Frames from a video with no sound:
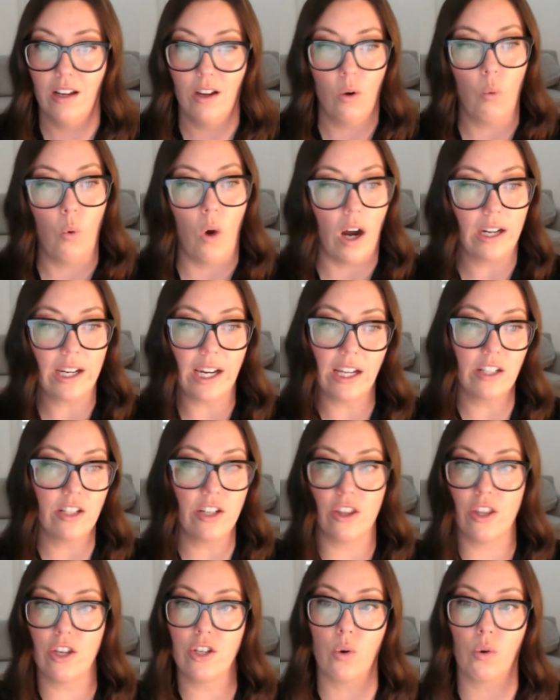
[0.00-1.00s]
walking
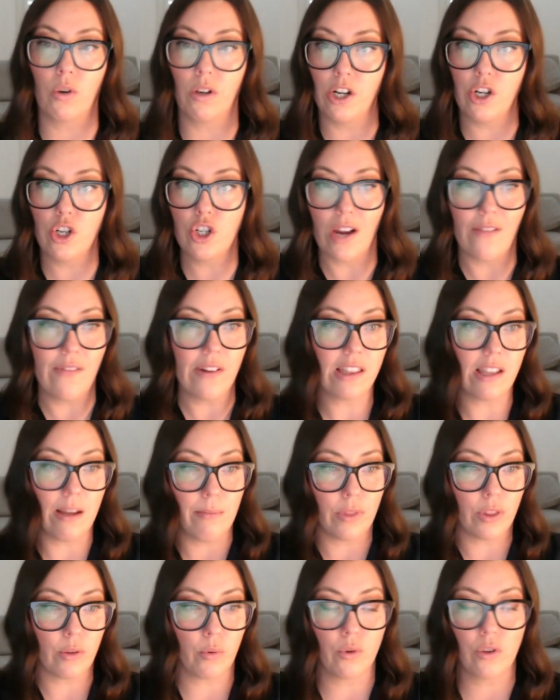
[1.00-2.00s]
to the door and shoving them
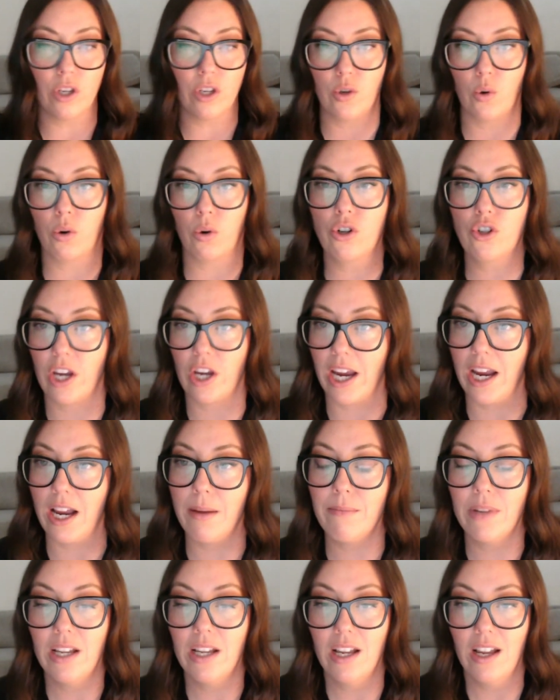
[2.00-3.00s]
through the door
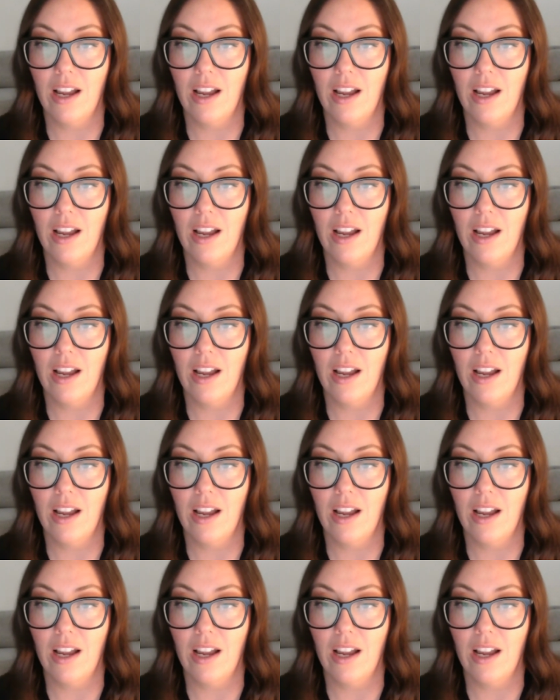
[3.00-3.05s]
jamb